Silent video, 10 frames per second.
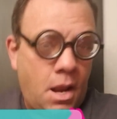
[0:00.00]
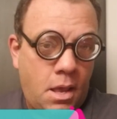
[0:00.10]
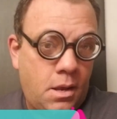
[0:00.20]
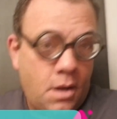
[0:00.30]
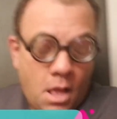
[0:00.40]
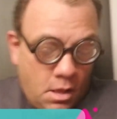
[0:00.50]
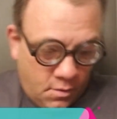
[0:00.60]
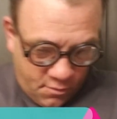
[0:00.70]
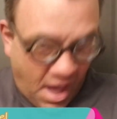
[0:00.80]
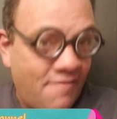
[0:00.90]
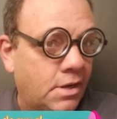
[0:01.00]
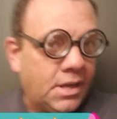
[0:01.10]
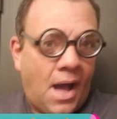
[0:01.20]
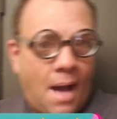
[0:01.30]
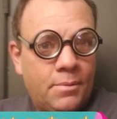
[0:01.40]
And if you have any
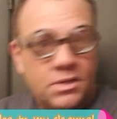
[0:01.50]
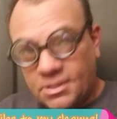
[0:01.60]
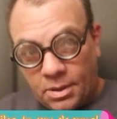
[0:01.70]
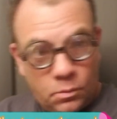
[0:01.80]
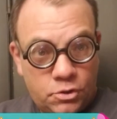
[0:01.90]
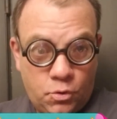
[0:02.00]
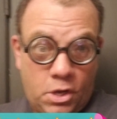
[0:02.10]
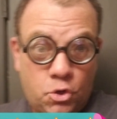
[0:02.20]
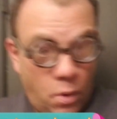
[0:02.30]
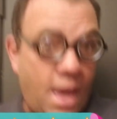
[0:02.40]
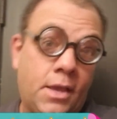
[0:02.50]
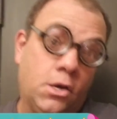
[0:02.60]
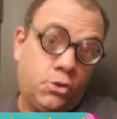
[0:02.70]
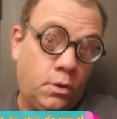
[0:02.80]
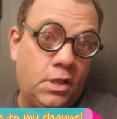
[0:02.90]
comments about which way you hang your
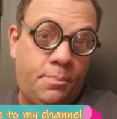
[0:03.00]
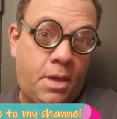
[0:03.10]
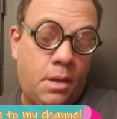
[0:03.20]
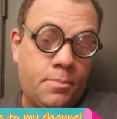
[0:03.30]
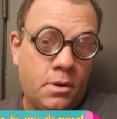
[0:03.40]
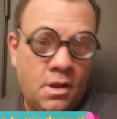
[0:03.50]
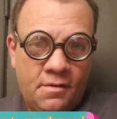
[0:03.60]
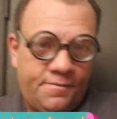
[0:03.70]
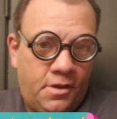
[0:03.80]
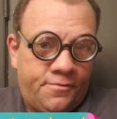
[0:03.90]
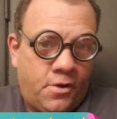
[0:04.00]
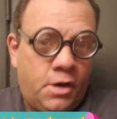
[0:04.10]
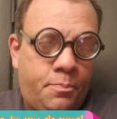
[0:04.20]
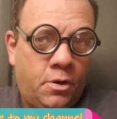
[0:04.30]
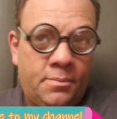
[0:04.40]
toilet paper, feel free to
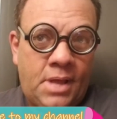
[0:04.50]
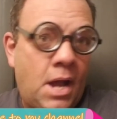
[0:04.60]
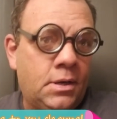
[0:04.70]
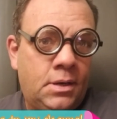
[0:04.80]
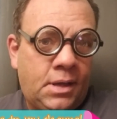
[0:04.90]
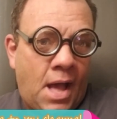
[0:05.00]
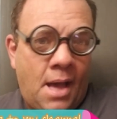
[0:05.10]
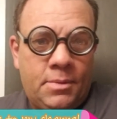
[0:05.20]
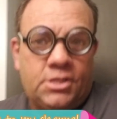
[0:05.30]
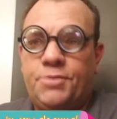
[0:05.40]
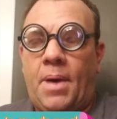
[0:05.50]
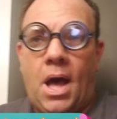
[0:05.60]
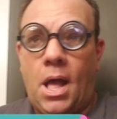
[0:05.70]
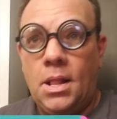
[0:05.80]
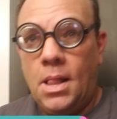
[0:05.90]
put them down in the comment
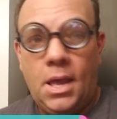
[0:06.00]
spot.